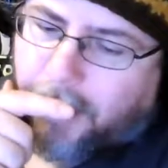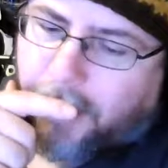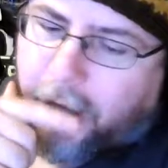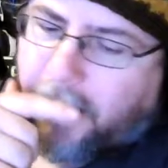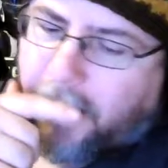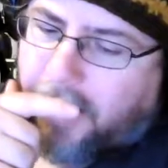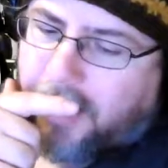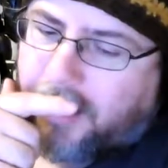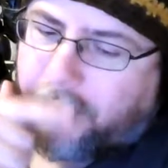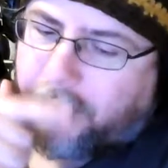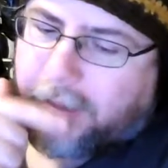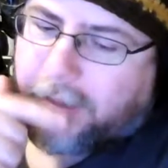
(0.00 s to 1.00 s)
and
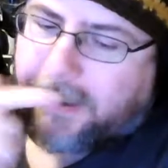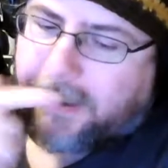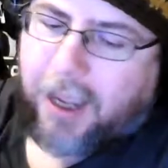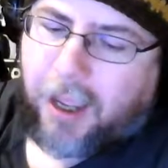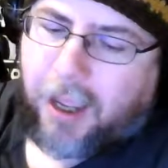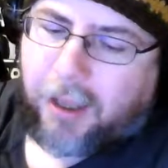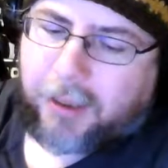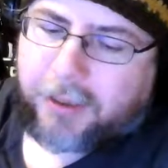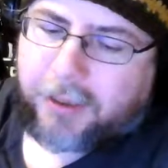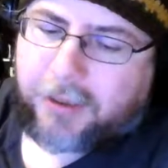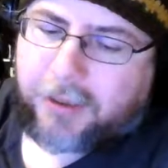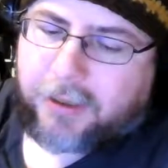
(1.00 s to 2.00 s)
I'm like, yeah,
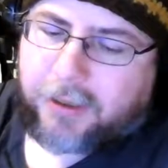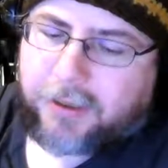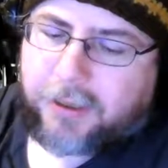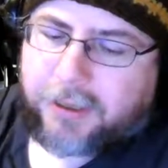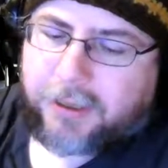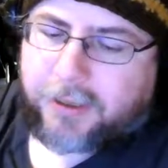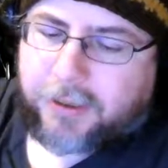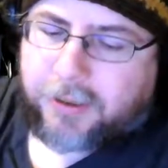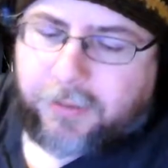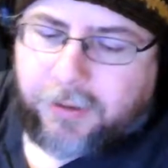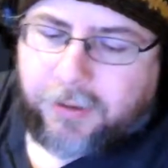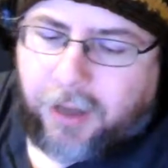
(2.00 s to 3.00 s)
it's
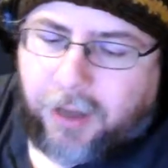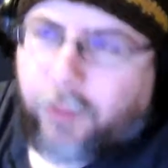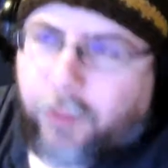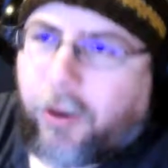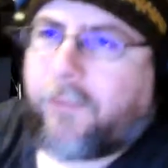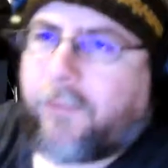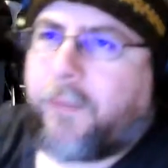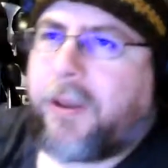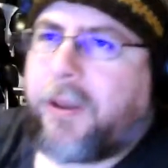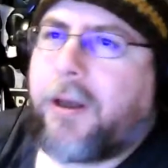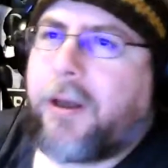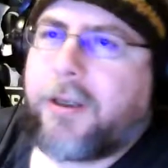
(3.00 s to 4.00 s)
kind of rough
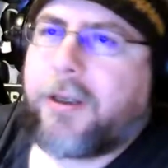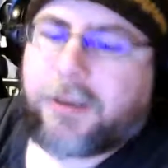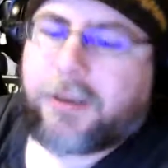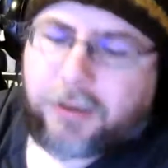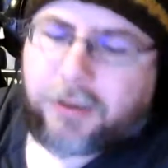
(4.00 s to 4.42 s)
because